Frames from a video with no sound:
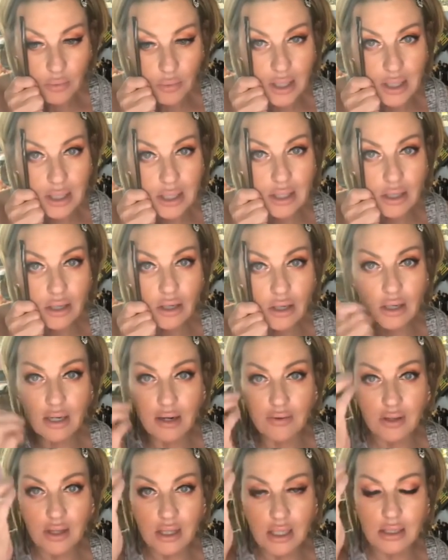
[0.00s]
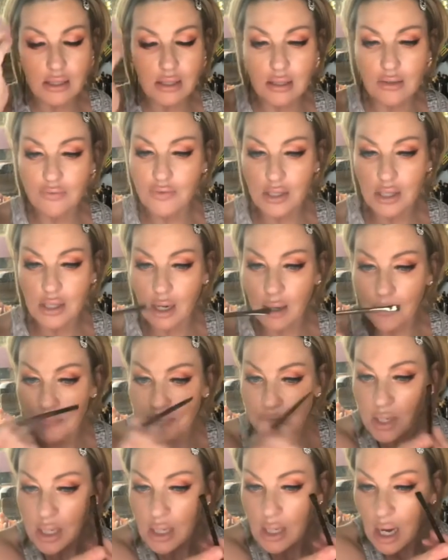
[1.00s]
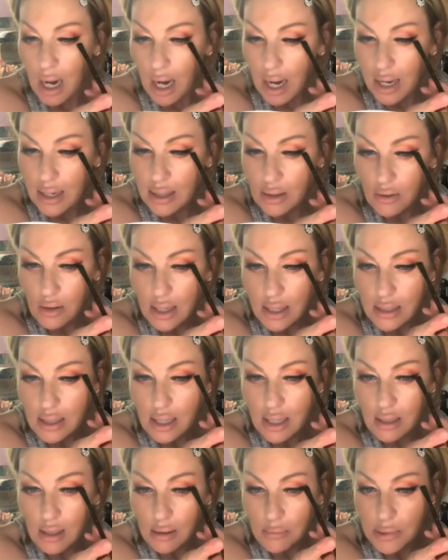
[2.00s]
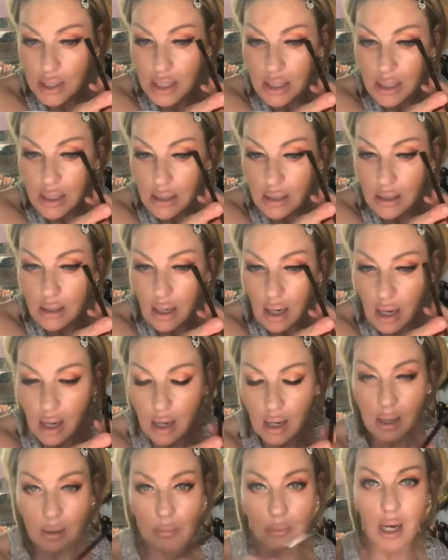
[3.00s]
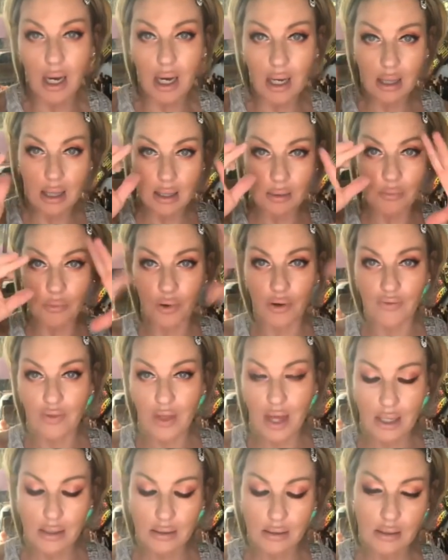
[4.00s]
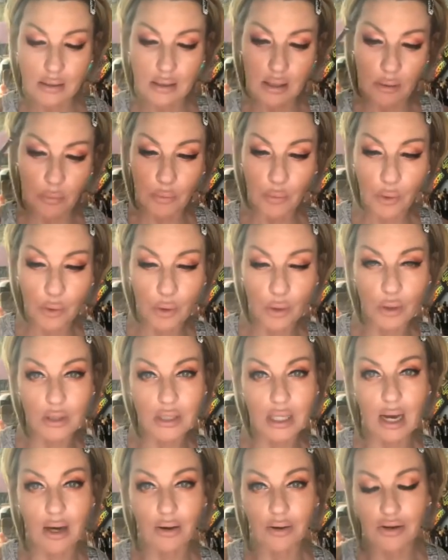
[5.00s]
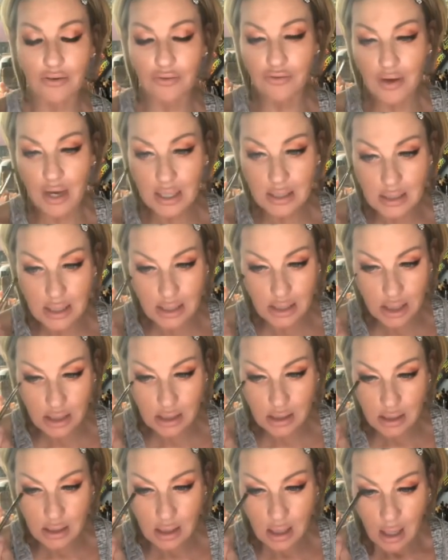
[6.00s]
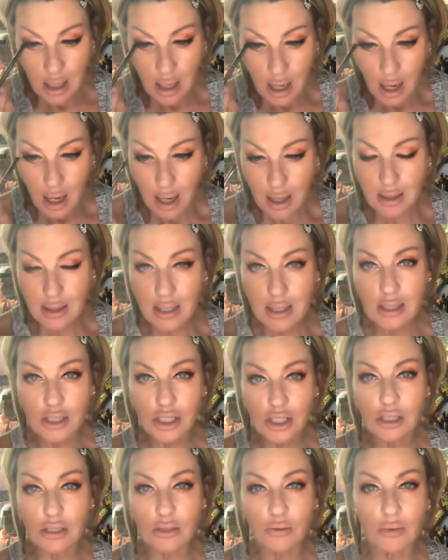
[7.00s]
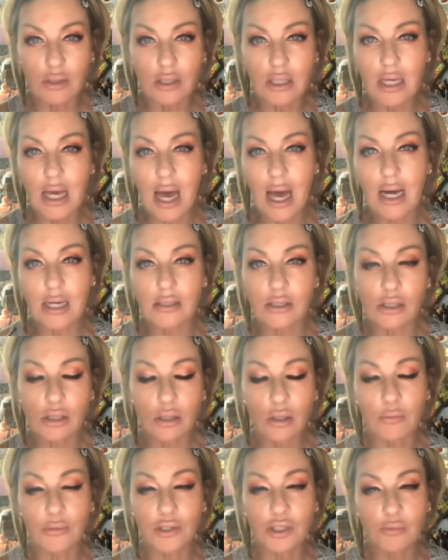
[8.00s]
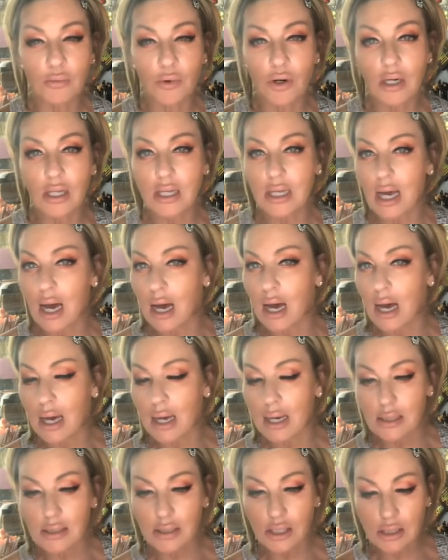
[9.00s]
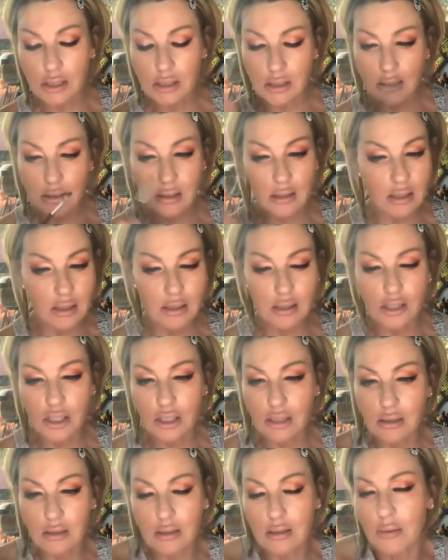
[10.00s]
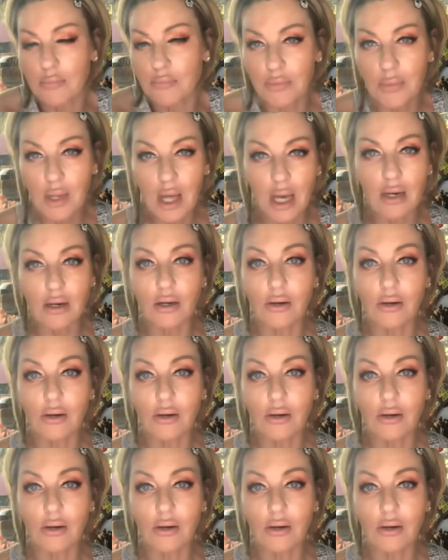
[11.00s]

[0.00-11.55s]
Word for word: right here, and everything is lifted up. I don't like that on me. Um, I like more of that pulled out effect. I just, I think it just really adds so much more to the eye, and just, it's just, I